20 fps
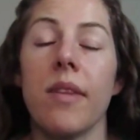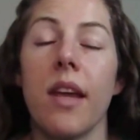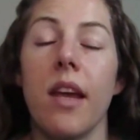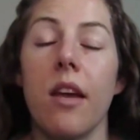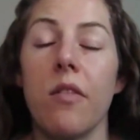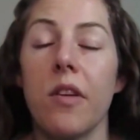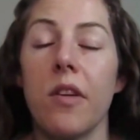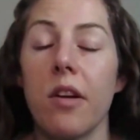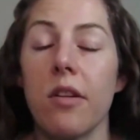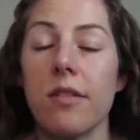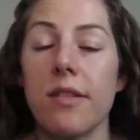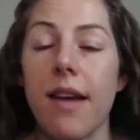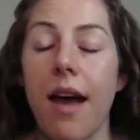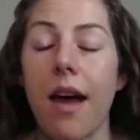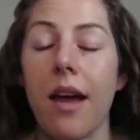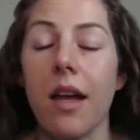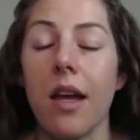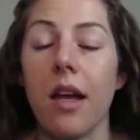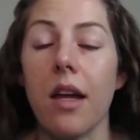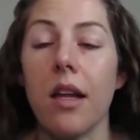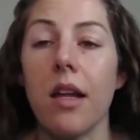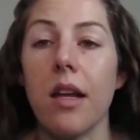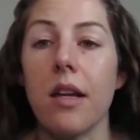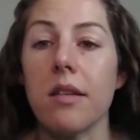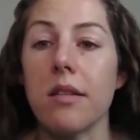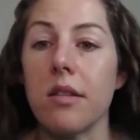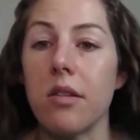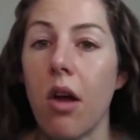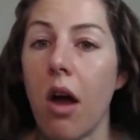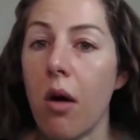if your diet
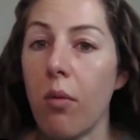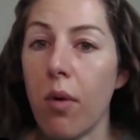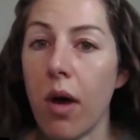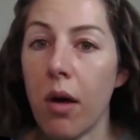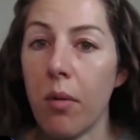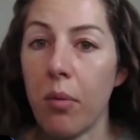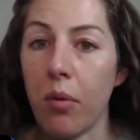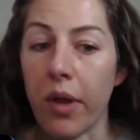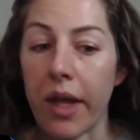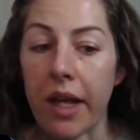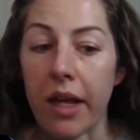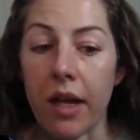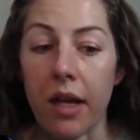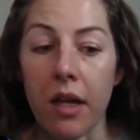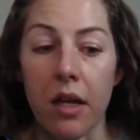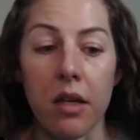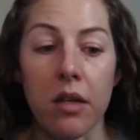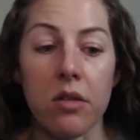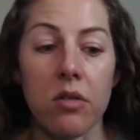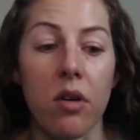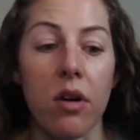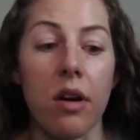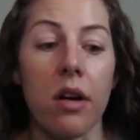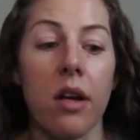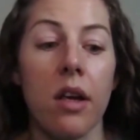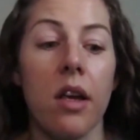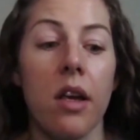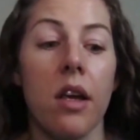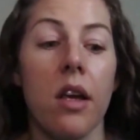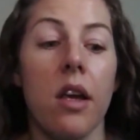is not well planned or
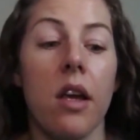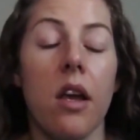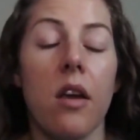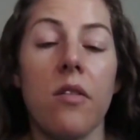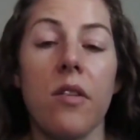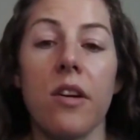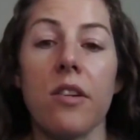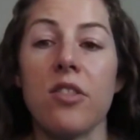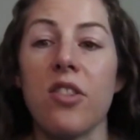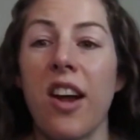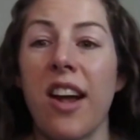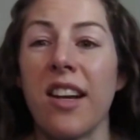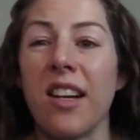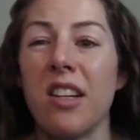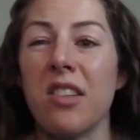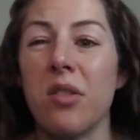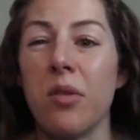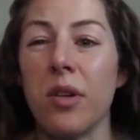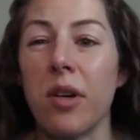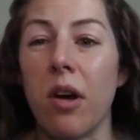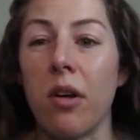if you're trying to do it